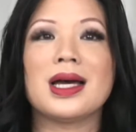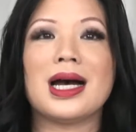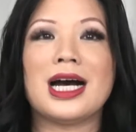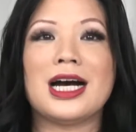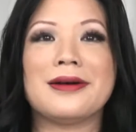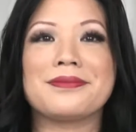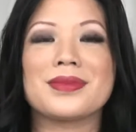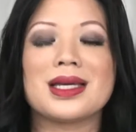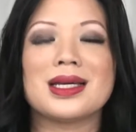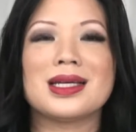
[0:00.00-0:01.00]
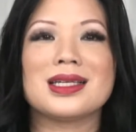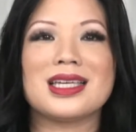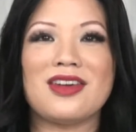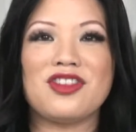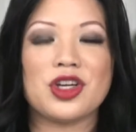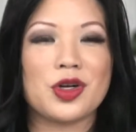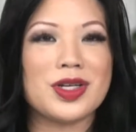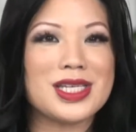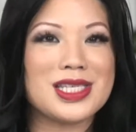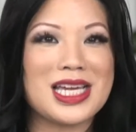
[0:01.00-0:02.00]
Um, if you're going
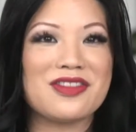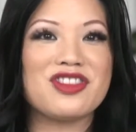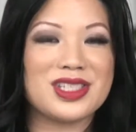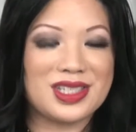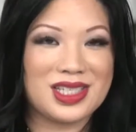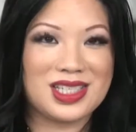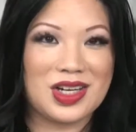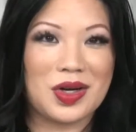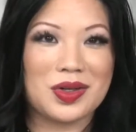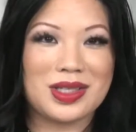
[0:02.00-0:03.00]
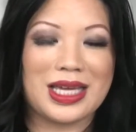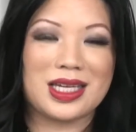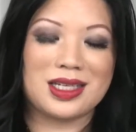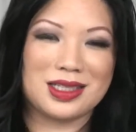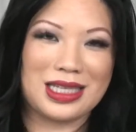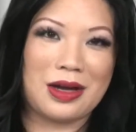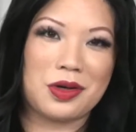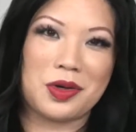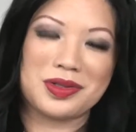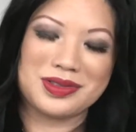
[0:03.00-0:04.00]
to San Francisco, like now
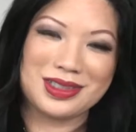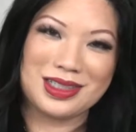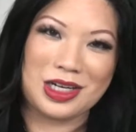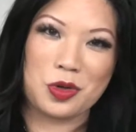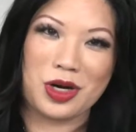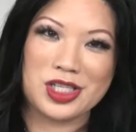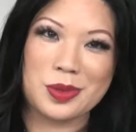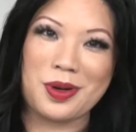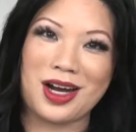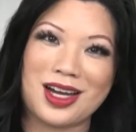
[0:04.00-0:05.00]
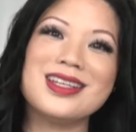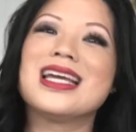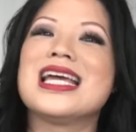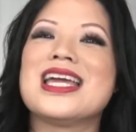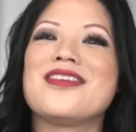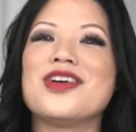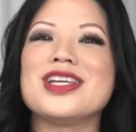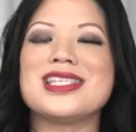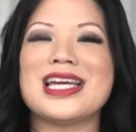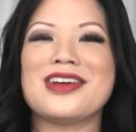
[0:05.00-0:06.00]
across the pond, if you're going to
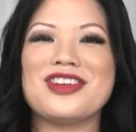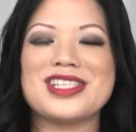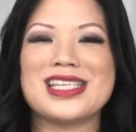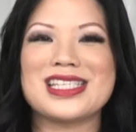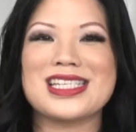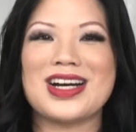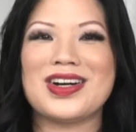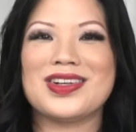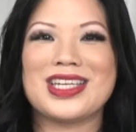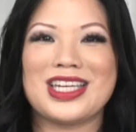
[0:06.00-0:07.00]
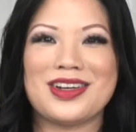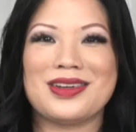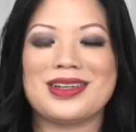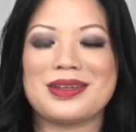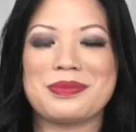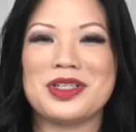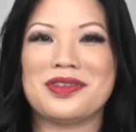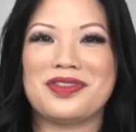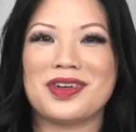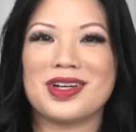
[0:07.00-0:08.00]
San Francisco here in
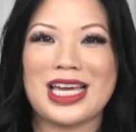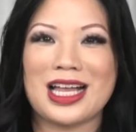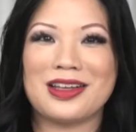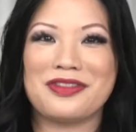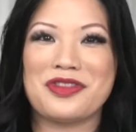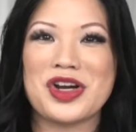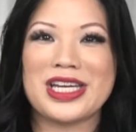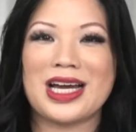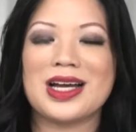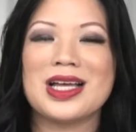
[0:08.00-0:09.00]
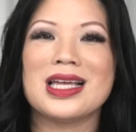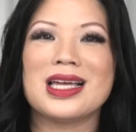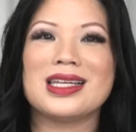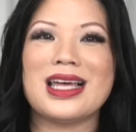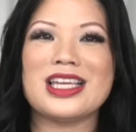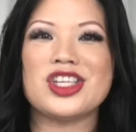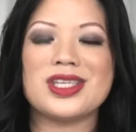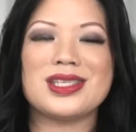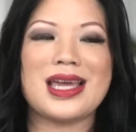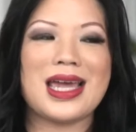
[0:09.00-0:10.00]
beautiful California, let's
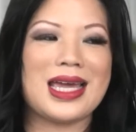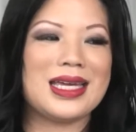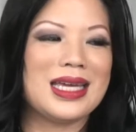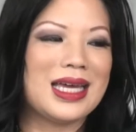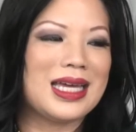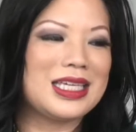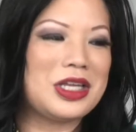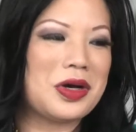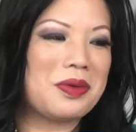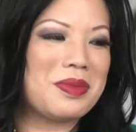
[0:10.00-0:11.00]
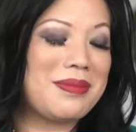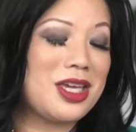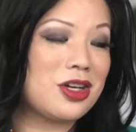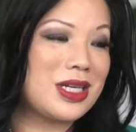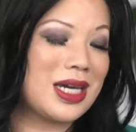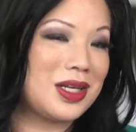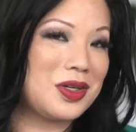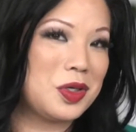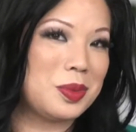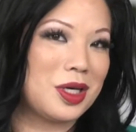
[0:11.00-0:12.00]
just say, maybe you're taking an
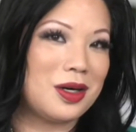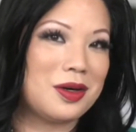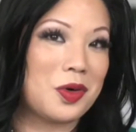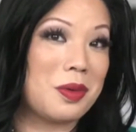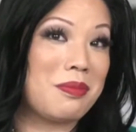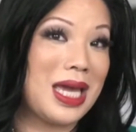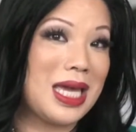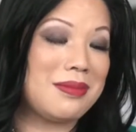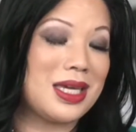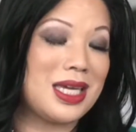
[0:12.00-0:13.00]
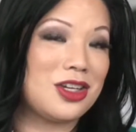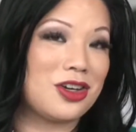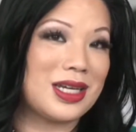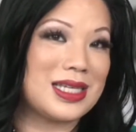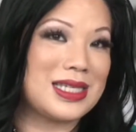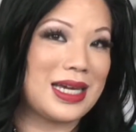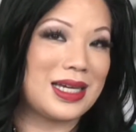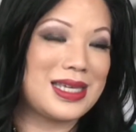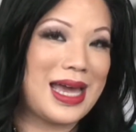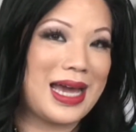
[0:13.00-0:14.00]
Uber or maybe you're going to take a
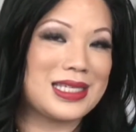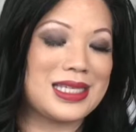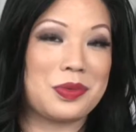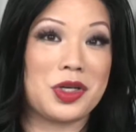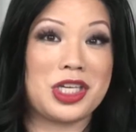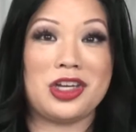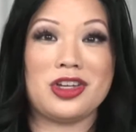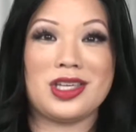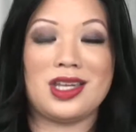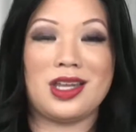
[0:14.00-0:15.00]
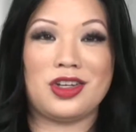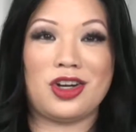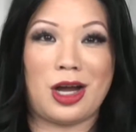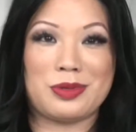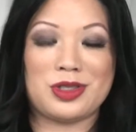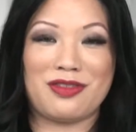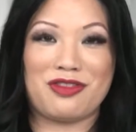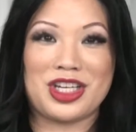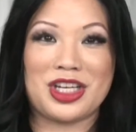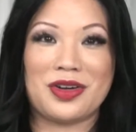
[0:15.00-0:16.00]
taxi. Well, here's another option
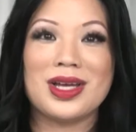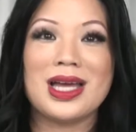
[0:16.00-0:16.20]
for you.